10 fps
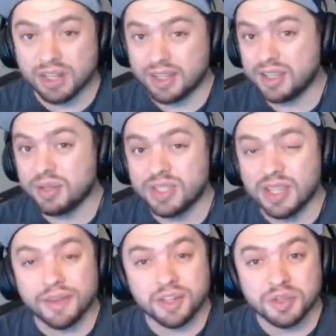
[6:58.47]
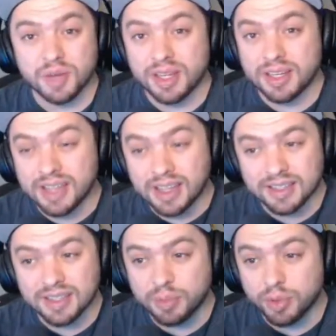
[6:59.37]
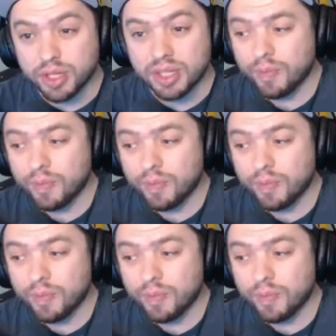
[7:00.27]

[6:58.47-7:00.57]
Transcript: like 270, 280 dex at this point,